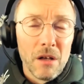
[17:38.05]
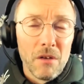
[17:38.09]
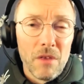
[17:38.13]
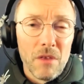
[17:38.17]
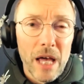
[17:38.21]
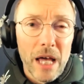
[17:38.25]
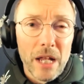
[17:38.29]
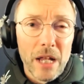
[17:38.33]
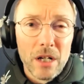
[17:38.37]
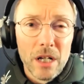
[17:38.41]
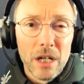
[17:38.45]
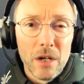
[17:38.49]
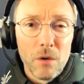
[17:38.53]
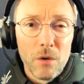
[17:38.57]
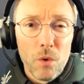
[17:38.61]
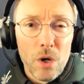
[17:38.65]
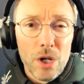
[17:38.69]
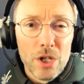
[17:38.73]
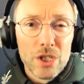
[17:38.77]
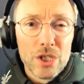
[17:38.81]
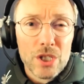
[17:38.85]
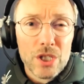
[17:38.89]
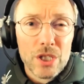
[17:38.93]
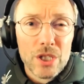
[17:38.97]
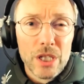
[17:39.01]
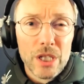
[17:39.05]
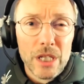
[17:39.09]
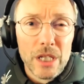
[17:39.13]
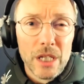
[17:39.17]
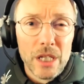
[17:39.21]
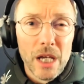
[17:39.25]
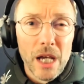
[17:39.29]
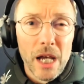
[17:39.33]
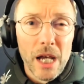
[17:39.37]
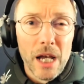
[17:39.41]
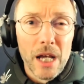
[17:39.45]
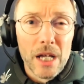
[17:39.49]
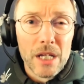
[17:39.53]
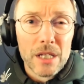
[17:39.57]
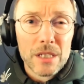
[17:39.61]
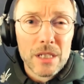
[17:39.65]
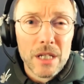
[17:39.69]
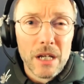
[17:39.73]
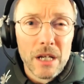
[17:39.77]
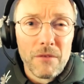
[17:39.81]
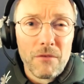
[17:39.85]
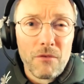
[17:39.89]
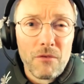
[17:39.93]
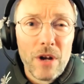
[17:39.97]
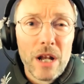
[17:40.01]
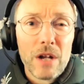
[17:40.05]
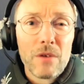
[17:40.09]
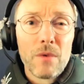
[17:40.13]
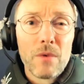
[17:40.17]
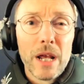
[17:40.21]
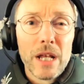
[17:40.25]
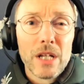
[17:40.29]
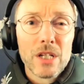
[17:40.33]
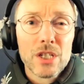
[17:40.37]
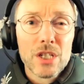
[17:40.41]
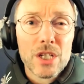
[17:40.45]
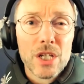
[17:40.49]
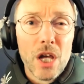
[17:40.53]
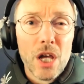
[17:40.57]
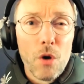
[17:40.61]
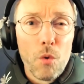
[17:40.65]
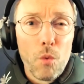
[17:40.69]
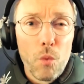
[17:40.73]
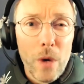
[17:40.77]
that once the say freight rates